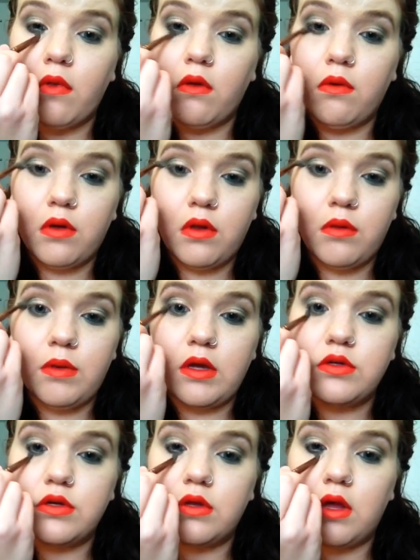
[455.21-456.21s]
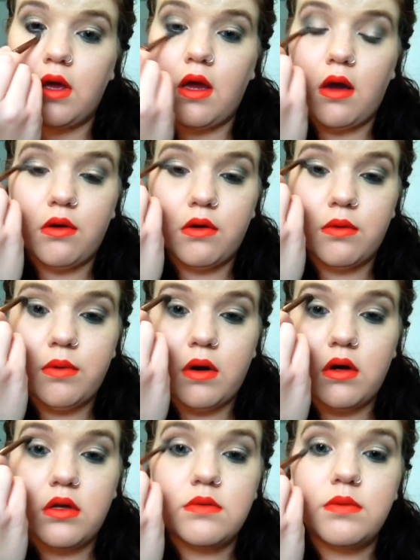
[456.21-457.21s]
And really make sure that outer
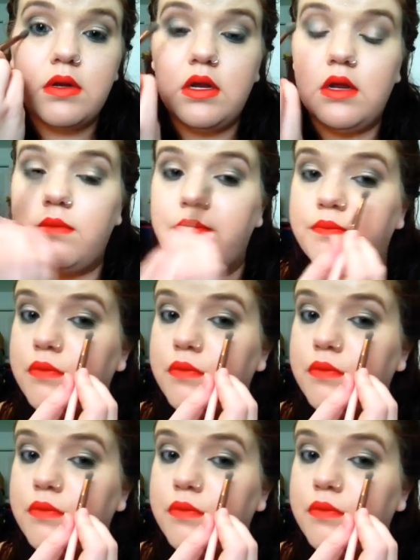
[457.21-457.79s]
part is blended.